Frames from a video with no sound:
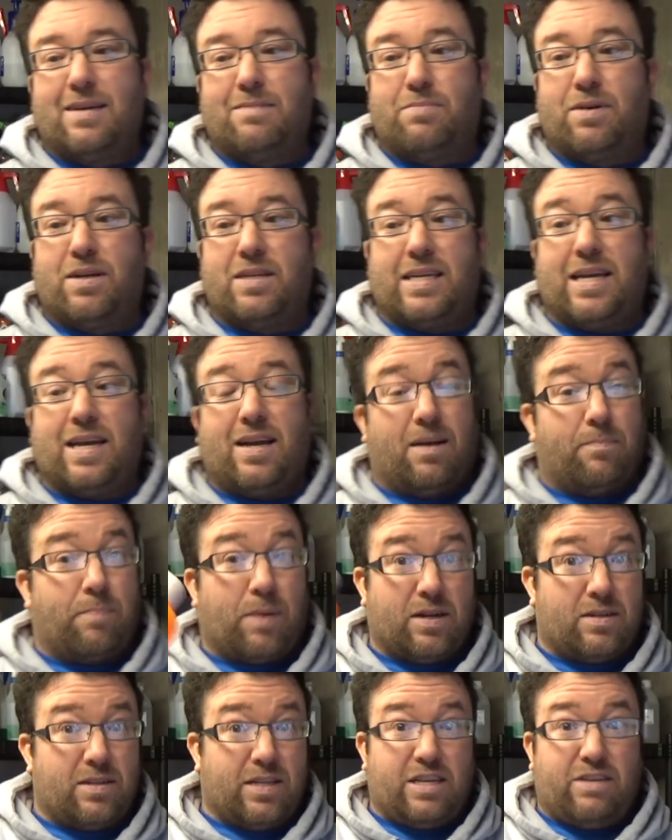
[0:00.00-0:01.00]
But yeah,
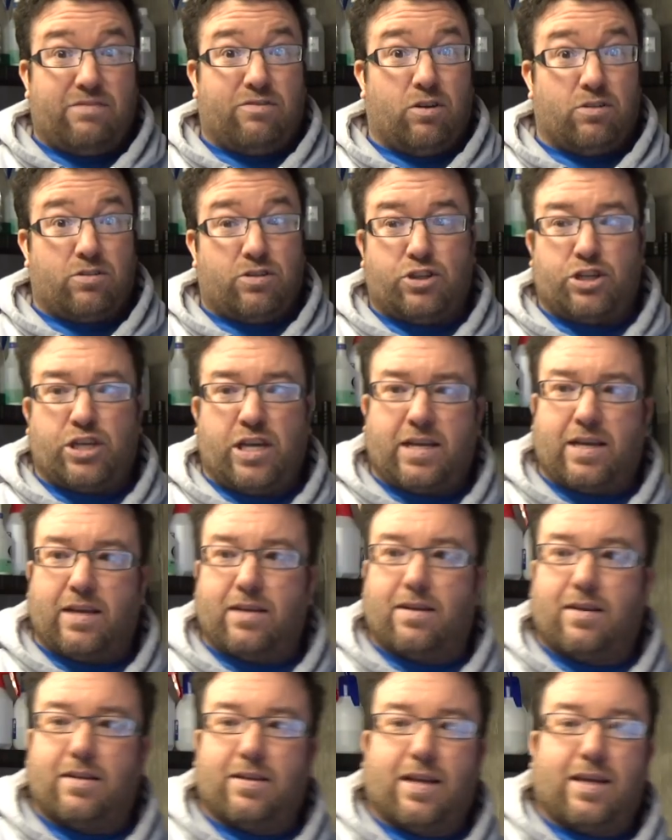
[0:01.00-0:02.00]
apparently you've got to shake
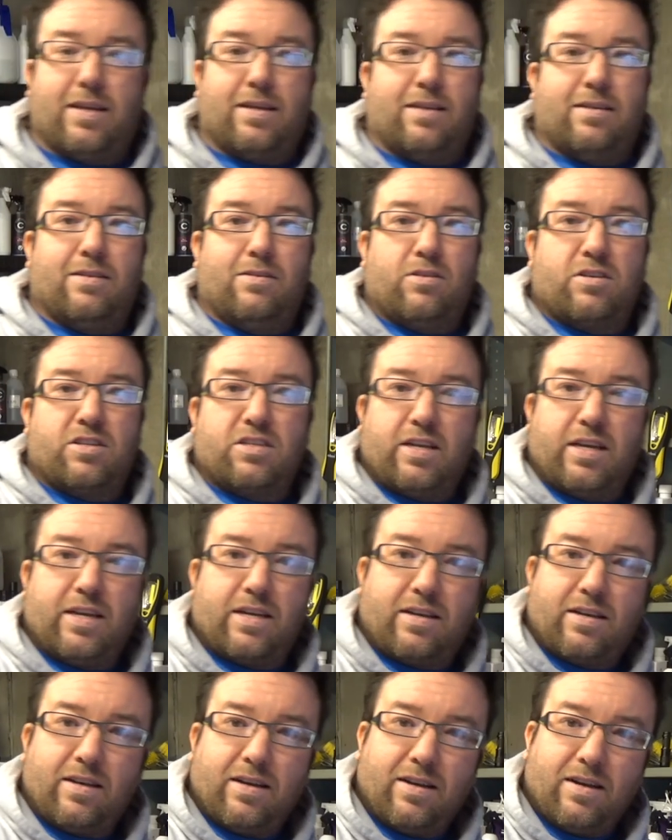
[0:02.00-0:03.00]
it and then it looks
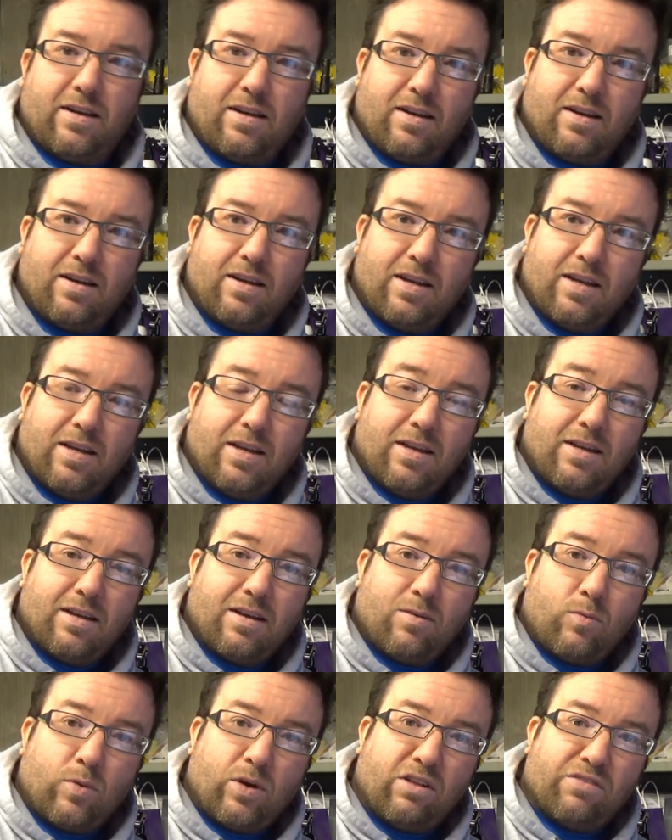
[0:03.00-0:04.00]
like a
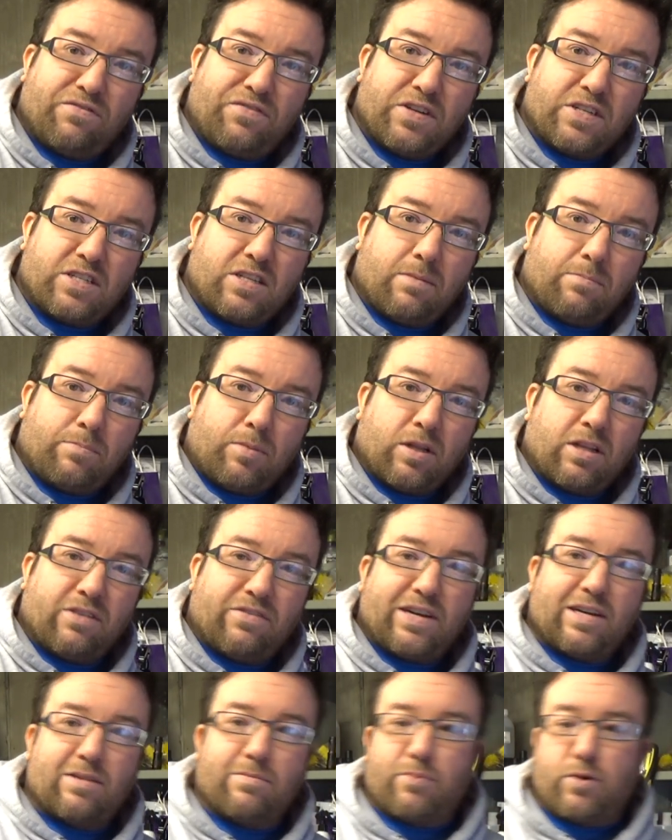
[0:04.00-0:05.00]
well fizzed up bottle of
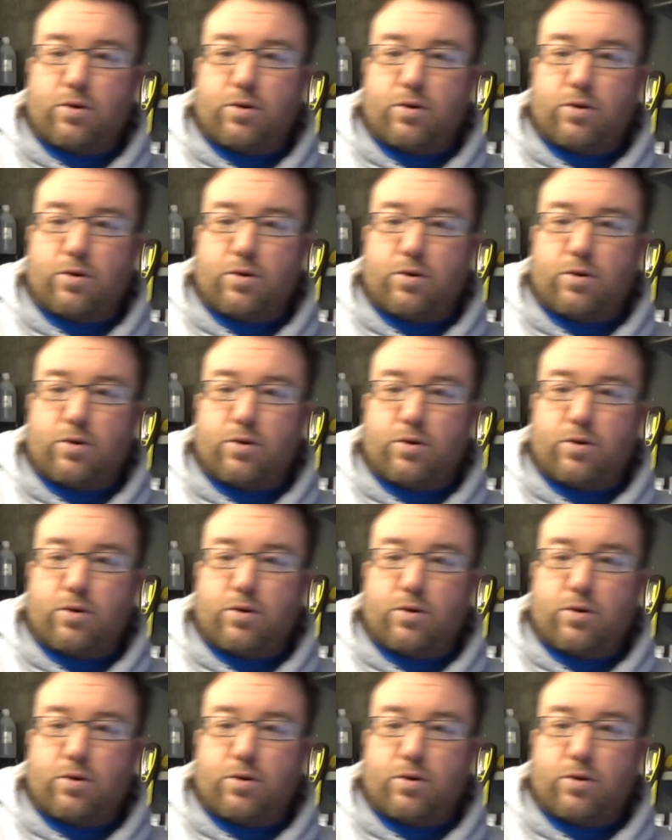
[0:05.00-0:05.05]
iron